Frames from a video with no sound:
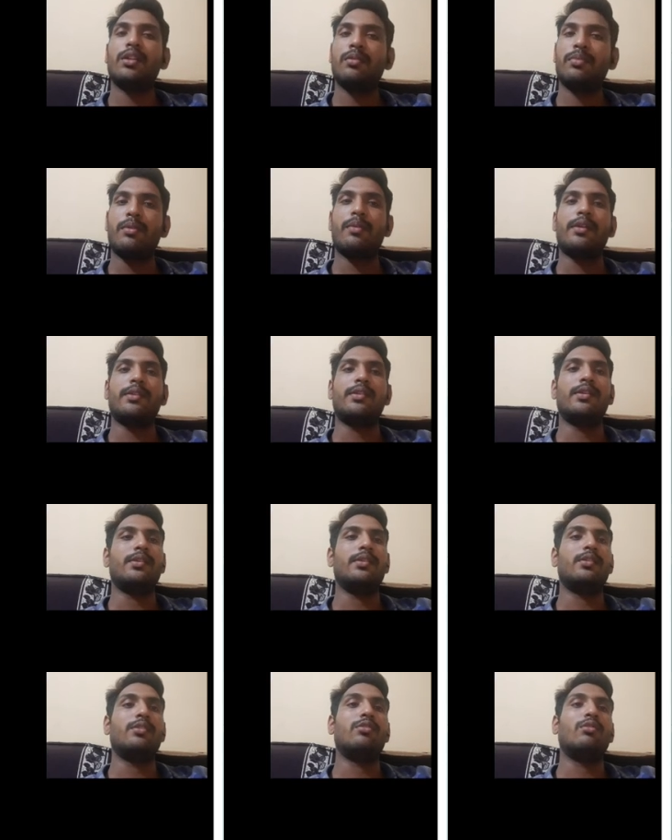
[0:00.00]
premises
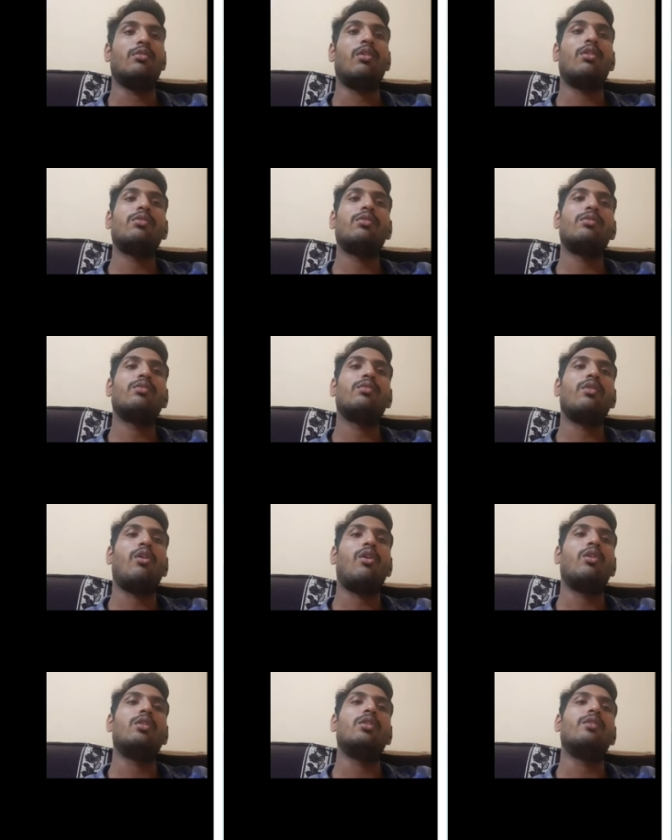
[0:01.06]
is not
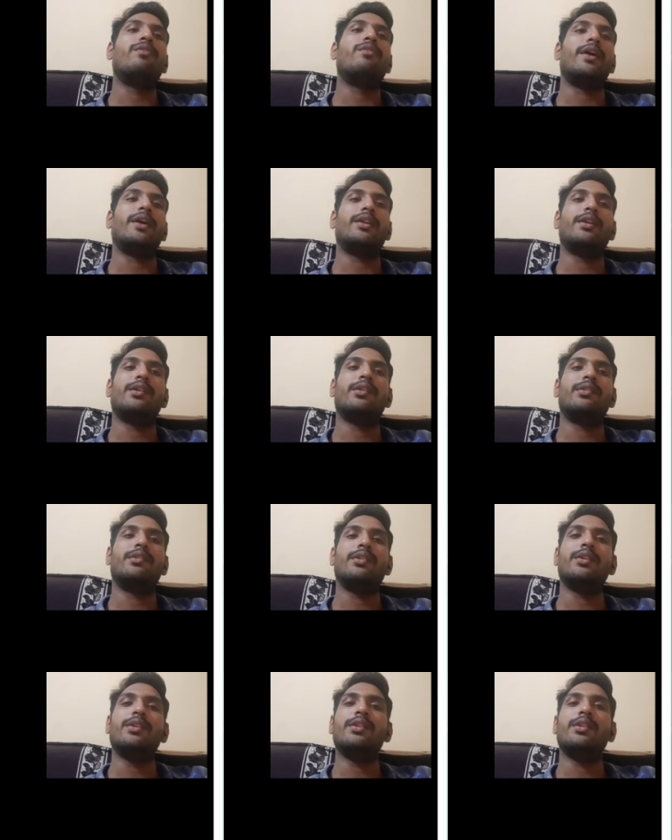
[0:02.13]
all the factors
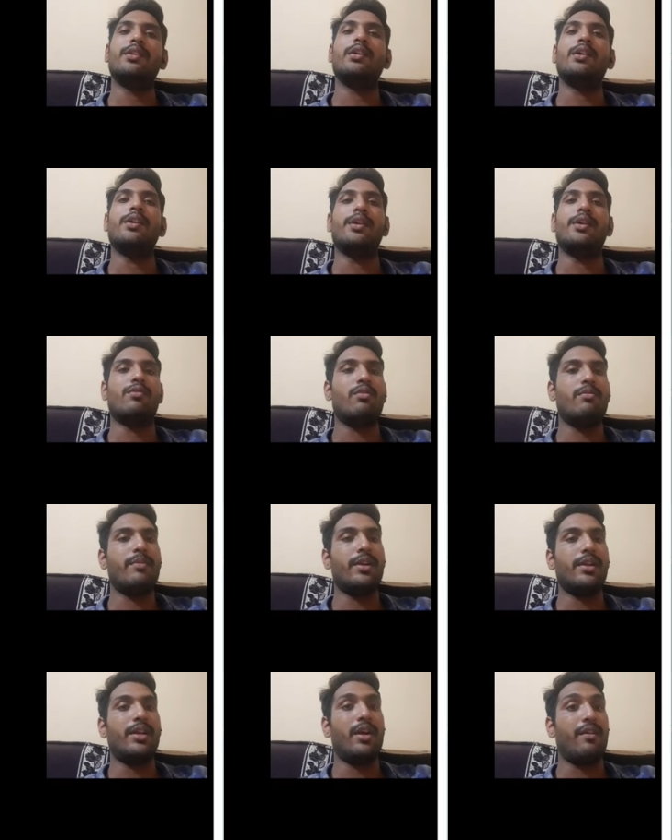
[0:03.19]
in the
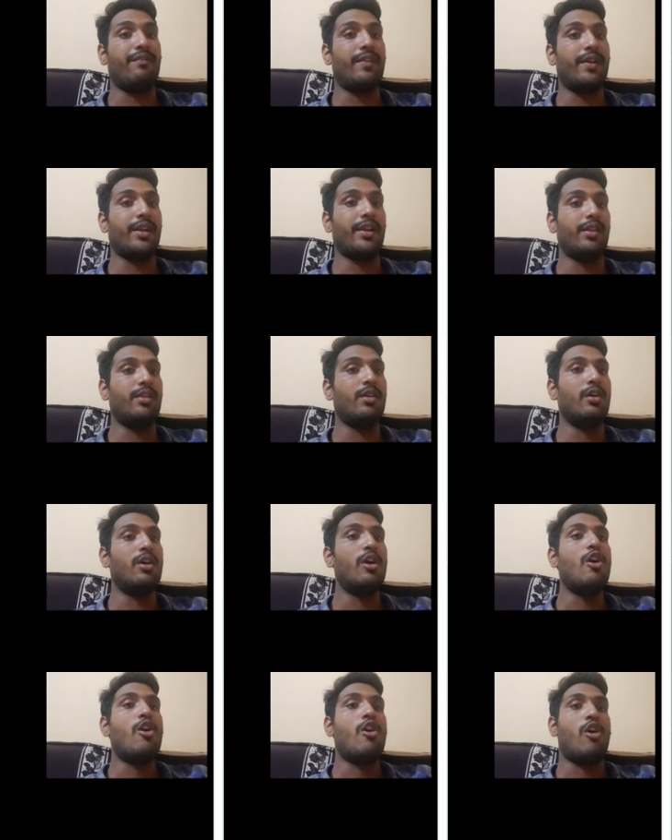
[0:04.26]
environment affect the
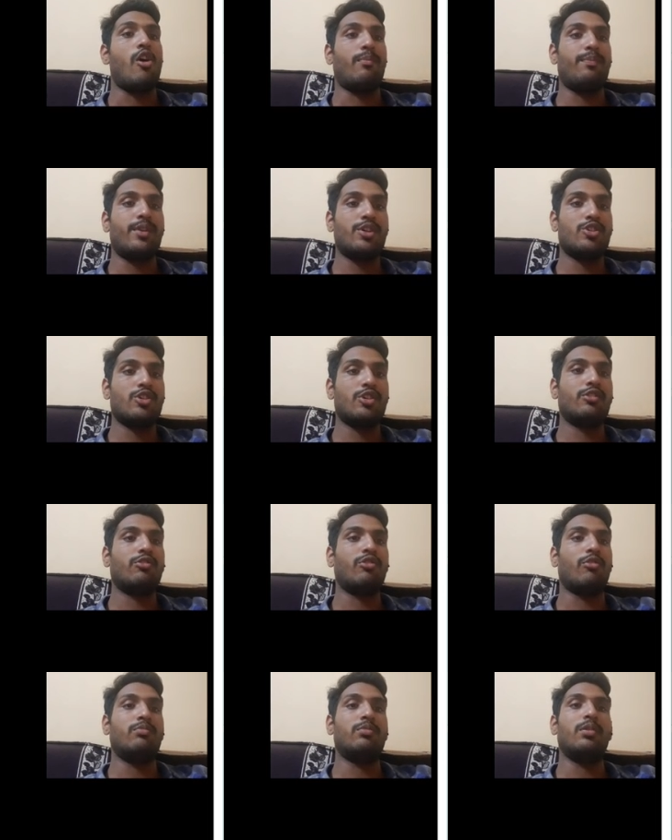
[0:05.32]
operations
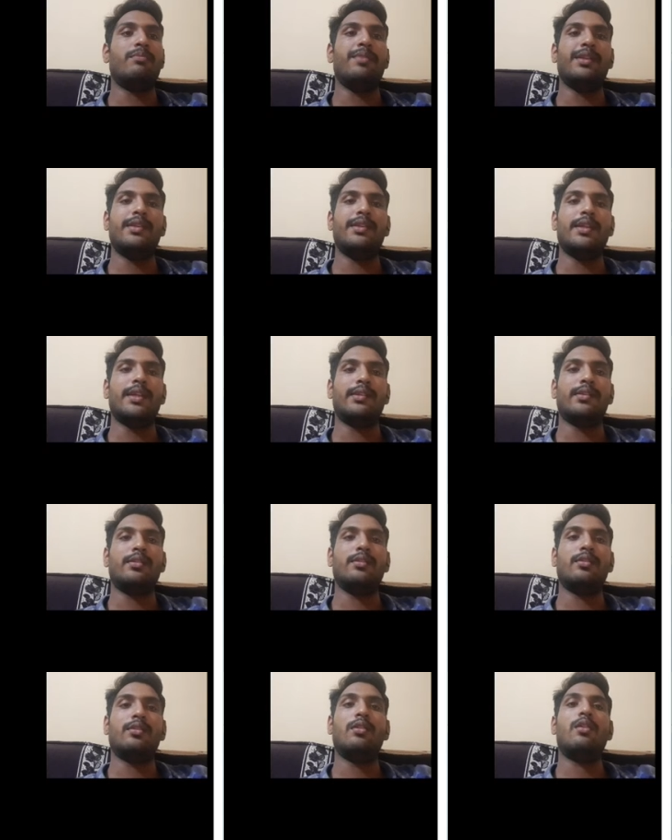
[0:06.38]
of the business.
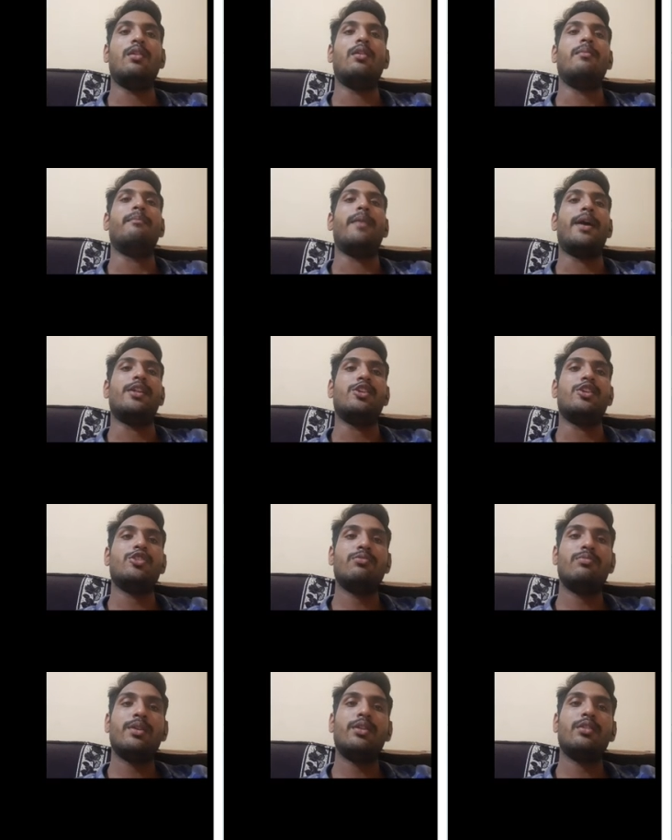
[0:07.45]
The
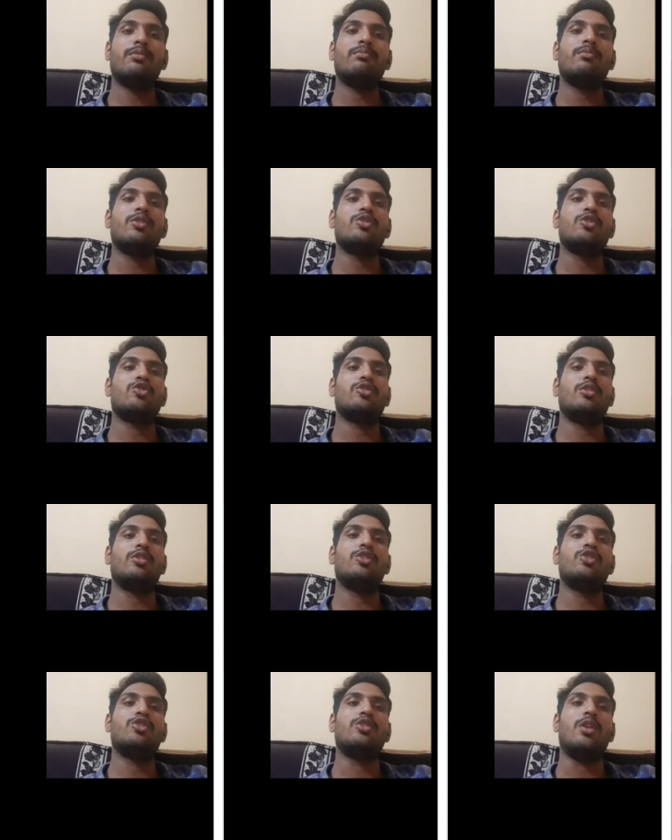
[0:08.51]
management must
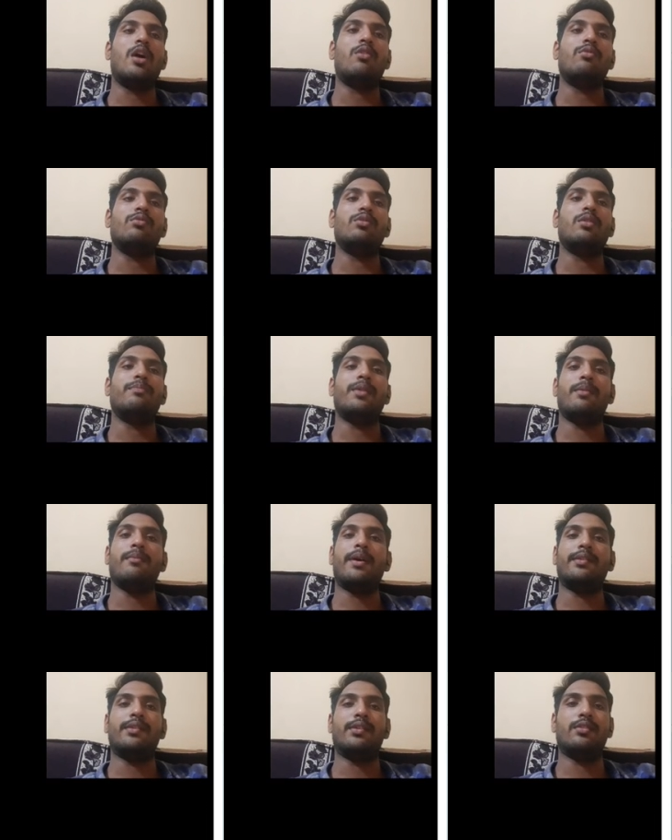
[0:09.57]
list down the
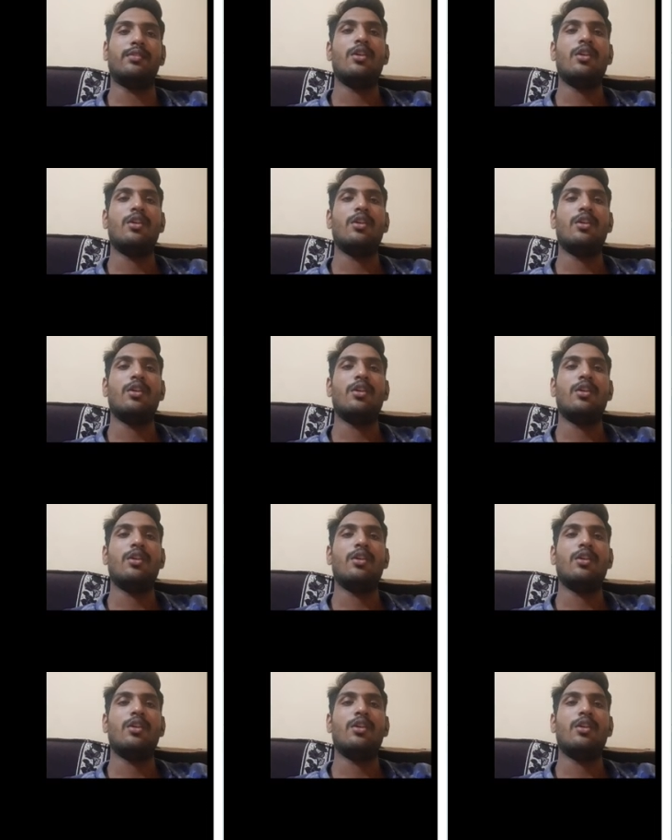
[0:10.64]
premises